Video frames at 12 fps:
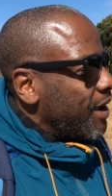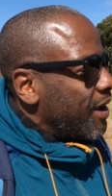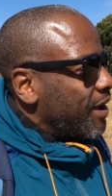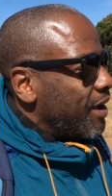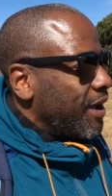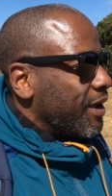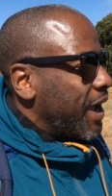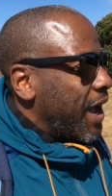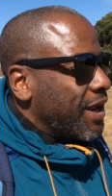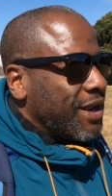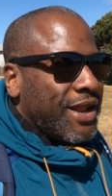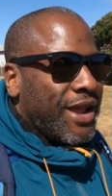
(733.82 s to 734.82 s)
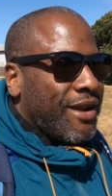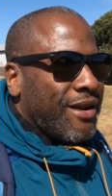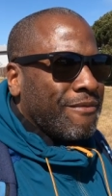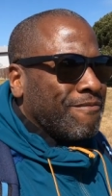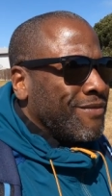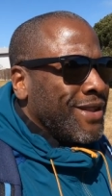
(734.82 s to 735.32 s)
uh, got in
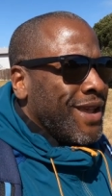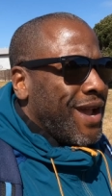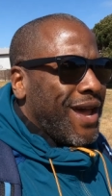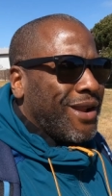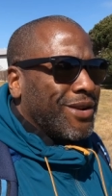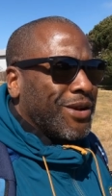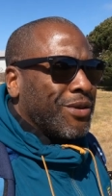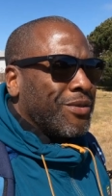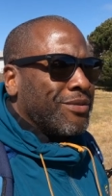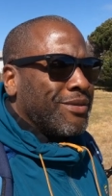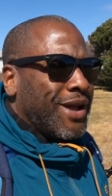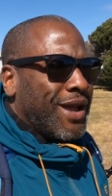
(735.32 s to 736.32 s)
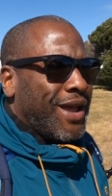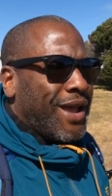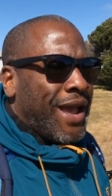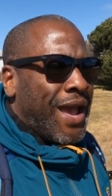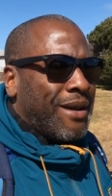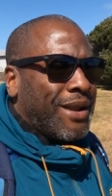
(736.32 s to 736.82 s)
there, I don't know,
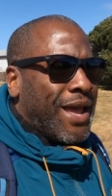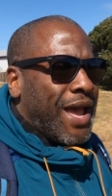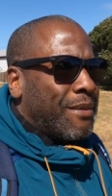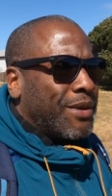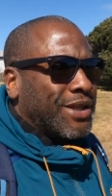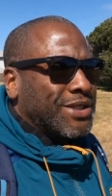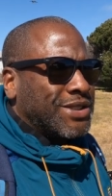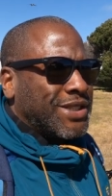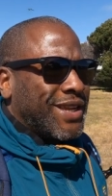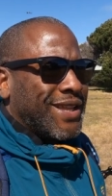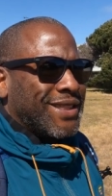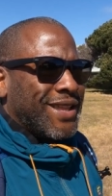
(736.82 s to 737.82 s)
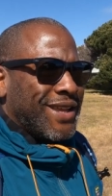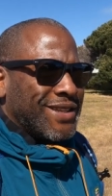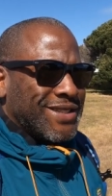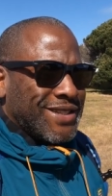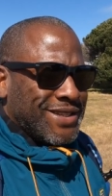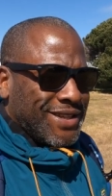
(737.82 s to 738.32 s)
I had a habit of sticking
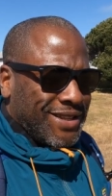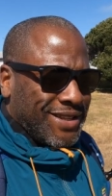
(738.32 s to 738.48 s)
things into